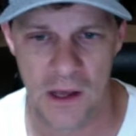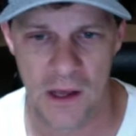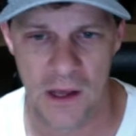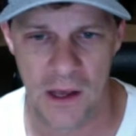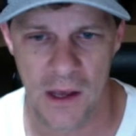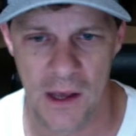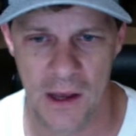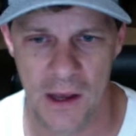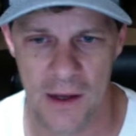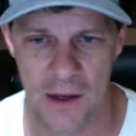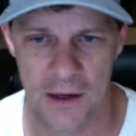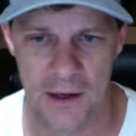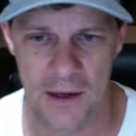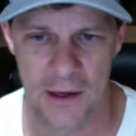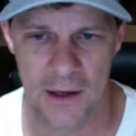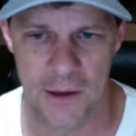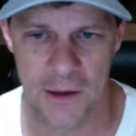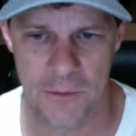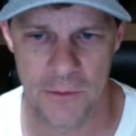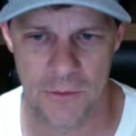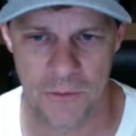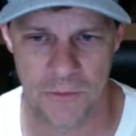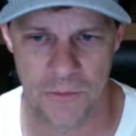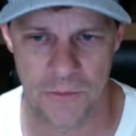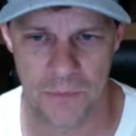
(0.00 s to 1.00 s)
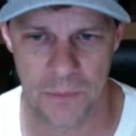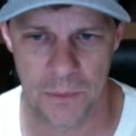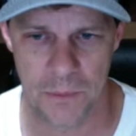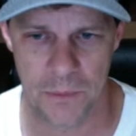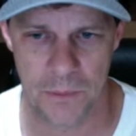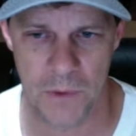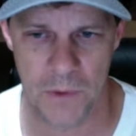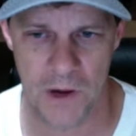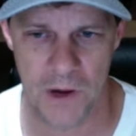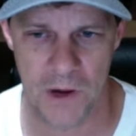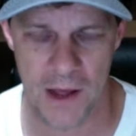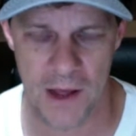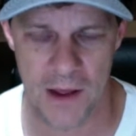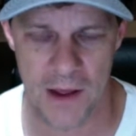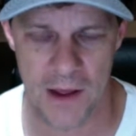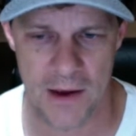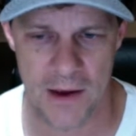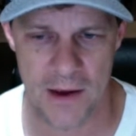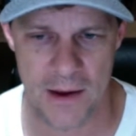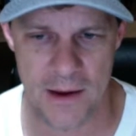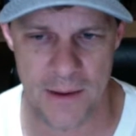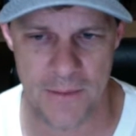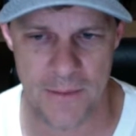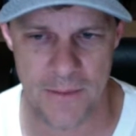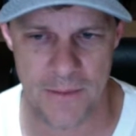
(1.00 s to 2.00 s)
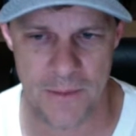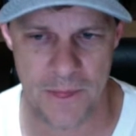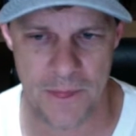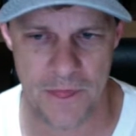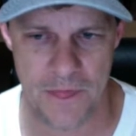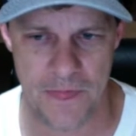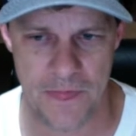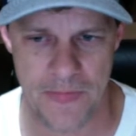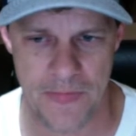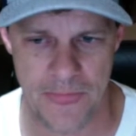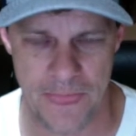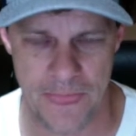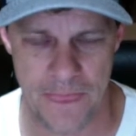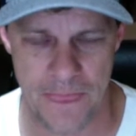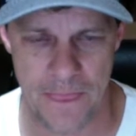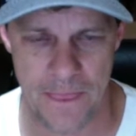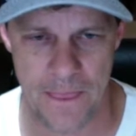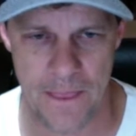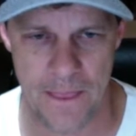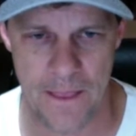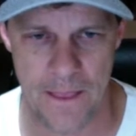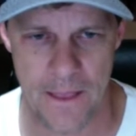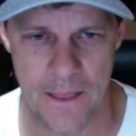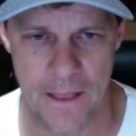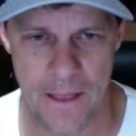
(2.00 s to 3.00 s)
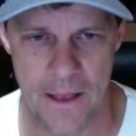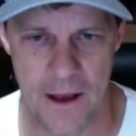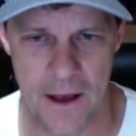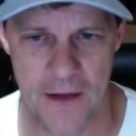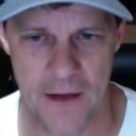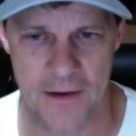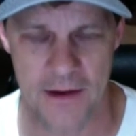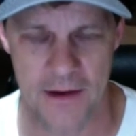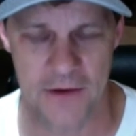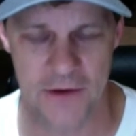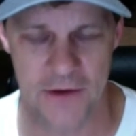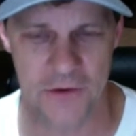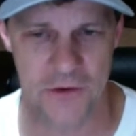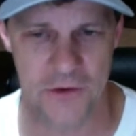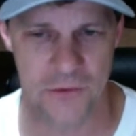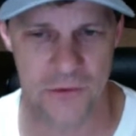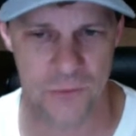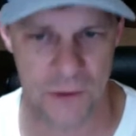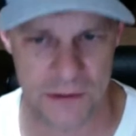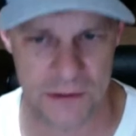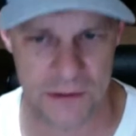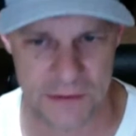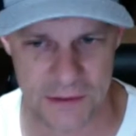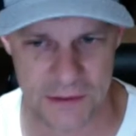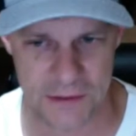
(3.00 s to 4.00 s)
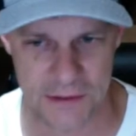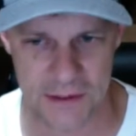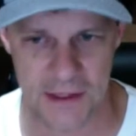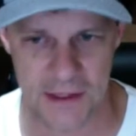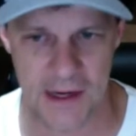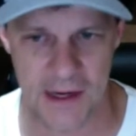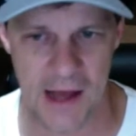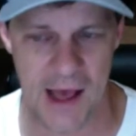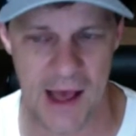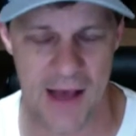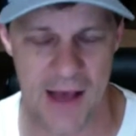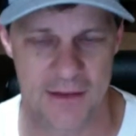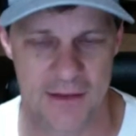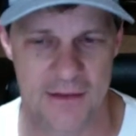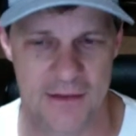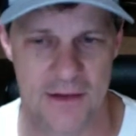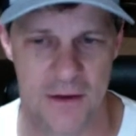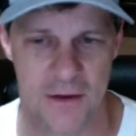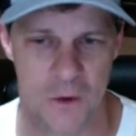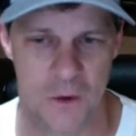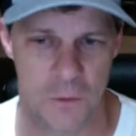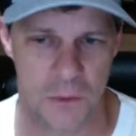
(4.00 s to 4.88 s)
And um, but I um, I did just recently get asked to go